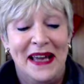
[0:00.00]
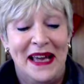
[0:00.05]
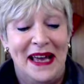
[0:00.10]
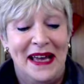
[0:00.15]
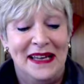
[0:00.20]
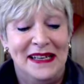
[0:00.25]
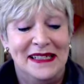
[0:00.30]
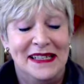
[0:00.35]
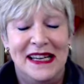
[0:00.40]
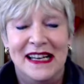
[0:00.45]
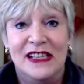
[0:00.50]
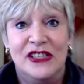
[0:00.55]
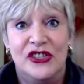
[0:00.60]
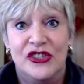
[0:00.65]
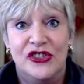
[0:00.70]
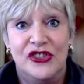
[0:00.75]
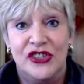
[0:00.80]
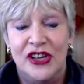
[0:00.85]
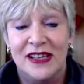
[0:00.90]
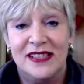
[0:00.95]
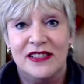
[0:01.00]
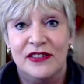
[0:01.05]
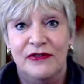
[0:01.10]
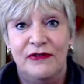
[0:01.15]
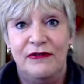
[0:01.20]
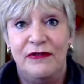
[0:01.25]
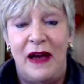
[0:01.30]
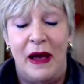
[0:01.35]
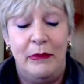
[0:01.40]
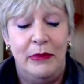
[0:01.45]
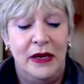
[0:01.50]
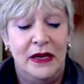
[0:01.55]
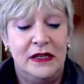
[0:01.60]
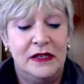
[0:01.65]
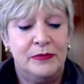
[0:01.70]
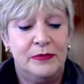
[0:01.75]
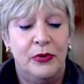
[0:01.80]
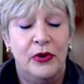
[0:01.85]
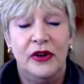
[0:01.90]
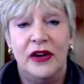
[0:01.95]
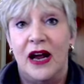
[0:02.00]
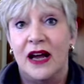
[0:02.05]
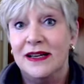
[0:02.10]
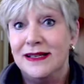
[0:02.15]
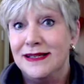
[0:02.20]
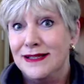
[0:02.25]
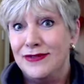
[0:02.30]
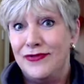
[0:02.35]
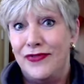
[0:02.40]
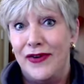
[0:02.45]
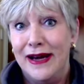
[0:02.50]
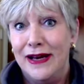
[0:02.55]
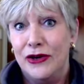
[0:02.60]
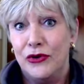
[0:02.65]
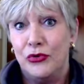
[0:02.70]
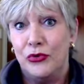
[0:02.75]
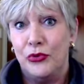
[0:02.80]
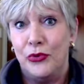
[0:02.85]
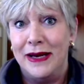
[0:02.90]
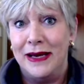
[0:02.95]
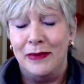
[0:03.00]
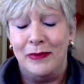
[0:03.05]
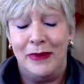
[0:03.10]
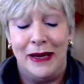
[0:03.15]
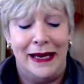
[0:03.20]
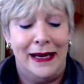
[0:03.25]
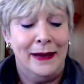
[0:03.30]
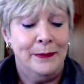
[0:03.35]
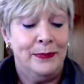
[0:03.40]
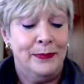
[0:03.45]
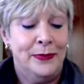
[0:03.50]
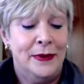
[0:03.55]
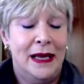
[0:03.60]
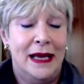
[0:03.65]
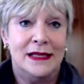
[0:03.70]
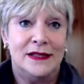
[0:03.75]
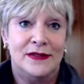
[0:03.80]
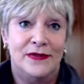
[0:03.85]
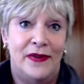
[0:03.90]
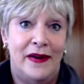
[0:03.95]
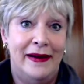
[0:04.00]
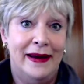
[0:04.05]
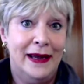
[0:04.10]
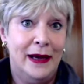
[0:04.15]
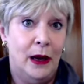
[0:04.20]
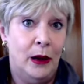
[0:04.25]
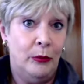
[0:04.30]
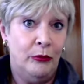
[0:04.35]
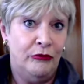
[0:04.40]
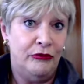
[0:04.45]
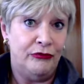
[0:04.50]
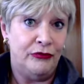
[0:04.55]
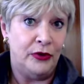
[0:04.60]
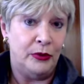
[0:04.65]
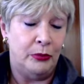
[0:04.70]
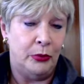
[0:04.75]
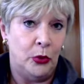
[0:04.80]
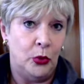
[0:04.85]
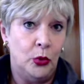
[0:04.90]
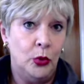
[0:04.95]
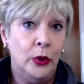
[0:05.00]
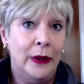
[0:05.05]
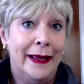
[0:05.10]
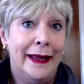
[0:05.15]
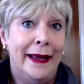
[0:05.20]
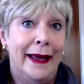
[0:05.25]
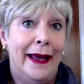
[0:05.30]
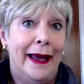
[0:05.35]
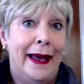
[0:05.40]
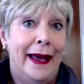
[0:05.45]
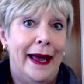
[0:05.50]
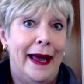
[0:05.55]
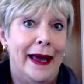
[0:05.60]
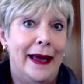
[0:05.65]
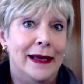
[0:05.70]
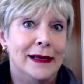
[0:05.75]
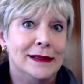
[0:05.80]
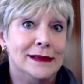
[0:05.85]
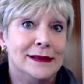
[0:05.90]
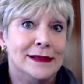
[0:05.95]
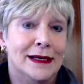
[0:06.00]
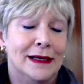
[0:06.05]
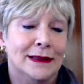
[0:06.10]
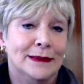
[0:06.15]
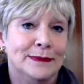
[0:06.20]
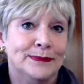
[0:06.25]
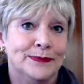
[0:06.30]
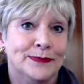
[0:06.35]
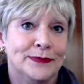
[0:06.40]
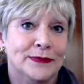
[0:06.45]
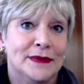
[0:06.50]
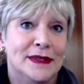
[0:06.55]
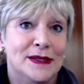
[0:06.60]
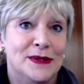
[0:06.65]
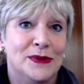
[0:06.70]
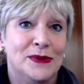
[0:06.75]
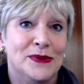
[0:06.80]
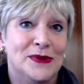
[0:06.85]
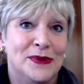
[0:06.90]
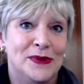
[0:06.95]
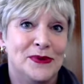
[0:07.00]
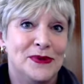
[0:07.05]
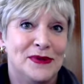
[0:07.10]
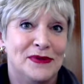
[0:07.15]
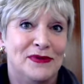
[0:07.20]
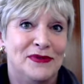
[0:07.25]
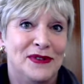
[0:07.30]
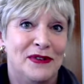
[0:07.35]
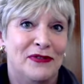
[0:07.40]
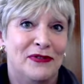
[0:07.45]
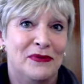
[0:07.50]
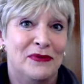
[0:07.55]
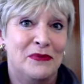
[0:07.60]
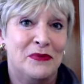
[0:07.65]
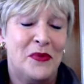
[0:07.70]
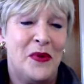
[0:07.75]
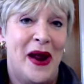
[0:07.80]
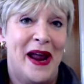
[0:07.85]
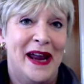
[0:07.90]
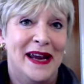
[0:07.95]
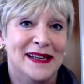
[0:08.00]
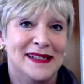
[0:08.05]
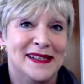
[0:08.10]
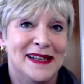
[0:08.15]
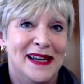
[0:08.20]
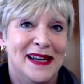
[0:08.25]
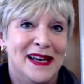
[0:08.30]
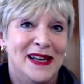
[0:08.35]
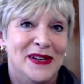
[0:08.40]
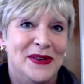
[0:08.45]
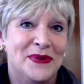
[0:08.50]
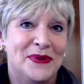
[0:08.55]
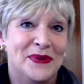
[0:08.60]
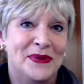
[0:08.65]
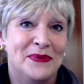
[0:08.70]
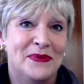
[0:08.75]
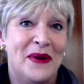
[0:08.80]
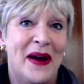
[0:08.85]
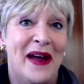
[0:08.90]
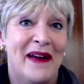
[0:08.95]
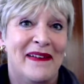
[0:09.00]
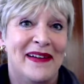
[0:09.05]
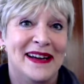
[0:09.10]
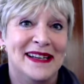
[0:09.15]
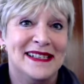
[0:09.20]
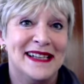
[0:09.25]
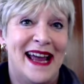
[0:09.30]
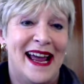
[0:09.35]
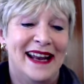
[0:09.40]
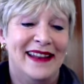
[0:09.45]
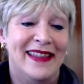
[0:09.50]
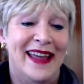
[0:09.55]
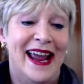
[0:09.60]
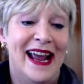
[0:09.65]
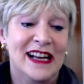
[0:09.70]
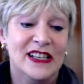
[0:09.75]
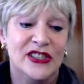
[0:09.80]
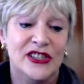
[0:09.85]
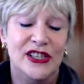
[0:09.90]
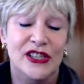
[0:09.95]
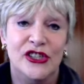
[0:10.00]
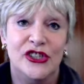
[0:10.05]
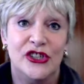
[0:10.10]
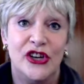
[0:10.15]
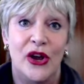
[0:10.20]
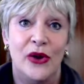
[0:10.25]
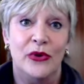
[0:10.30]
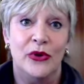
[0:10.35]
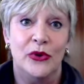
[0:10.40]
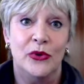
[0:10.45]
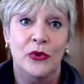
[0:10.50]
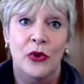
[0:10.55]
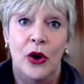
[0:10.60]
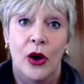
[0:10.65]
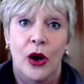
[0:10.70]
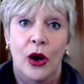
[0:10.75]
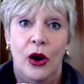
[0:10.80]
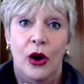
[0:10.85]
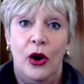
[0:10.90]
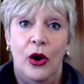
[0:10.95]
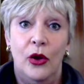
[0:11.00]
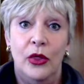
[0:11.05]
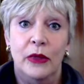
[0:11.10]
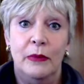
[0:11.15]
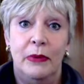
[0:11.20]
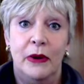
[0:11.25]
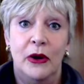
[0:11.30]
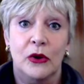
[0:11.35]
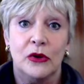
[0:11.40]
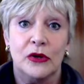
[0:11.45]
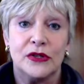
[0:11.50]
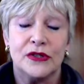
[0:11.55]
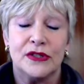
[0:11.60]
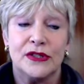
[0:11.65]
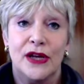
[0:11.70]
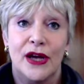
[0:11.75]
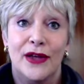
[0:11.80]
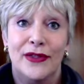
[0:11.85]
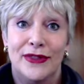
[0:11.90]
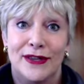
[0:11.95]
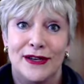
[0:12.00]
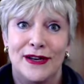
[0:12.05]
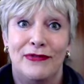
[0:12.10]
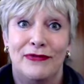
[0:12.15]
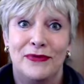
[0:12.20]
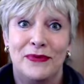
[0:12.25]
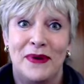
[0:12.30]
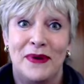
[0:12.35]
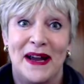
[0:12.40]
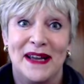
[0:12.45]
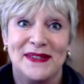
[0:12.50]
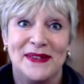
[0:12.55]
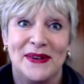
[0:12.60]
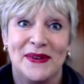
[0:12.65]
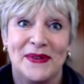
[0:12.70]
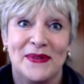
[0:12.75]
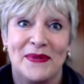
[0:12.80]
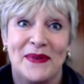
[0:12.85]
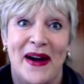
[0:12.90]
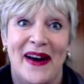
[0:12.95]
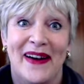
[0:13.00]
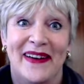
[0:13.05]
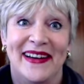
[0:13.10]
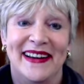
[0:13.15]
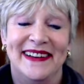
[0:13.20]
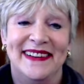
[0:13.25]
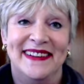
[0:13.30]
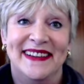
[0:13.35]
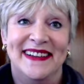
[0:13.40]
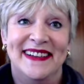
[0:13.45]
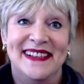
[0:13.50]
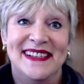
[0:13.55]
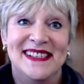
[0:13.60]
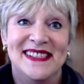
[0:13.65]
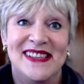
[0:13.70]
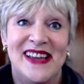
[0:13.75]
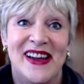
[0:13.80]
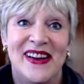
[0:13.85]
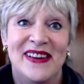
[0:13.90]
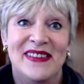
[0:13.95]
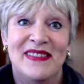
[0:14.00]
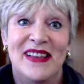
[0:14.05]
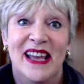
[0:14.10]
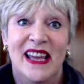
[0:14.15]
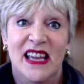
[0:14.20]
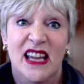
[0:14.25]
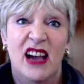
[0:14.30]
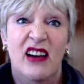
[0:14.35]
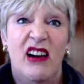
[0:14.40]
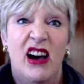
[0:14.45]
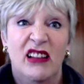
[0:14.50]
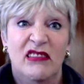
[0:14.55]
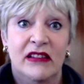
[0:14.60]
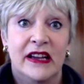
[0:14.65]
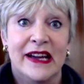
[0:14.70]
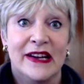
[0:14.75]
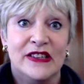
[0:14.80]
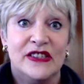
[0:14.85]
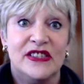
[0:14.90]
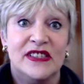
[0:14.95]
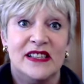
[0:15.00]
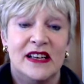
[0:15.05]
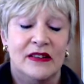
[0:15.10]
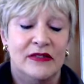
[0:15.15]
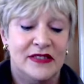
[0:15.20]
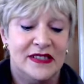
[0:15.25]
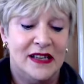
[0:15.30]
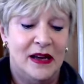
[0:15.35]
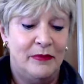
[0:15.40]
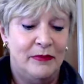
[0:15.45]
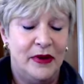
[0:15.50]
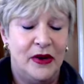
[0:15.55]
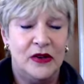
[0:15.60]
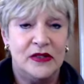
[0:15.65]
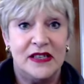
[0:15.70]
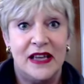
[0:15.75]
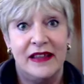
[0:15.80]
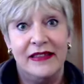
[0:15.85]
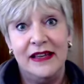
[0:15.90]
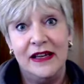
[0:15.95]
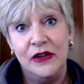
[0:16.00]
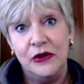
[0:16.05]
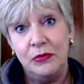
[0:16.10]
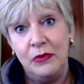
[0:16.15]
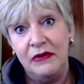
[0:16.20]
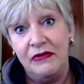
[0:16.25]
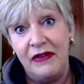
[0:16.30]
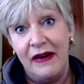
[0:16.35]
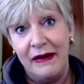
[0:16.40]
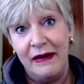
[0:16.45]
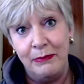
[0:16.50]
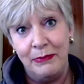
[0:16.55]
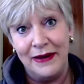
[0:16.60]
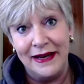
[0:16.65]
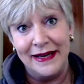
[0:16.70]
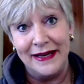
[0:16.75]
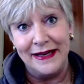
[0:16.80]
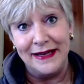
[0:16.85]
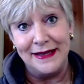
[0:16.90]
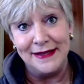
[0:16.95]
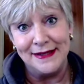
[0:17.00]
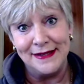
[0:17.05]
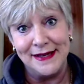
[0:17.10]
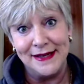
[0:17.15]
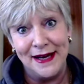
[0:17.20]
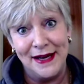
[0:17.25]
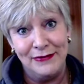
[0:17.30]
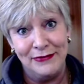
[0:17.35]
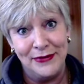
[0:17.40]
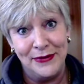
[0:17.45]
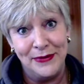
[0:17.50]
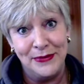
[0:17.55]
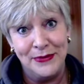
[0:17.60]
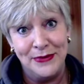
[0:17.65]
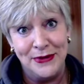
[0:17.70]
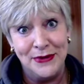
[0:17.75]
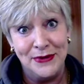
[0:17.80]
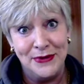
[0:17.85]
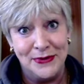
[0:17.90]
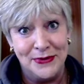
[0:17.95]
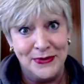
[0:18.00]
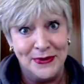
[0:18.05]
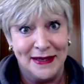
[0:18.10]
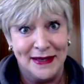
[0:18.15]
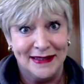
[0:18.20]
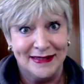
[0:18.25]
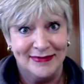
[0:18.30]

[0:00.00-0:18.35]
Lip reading: And it's just a fabulous product. It's very creamy. It's very comfortable. And there's all sorts of different ways you can wear it. And they actually show you on the box the different ways you can wear it. So go out and get yourself some, because I think you'll be very pleased if you do.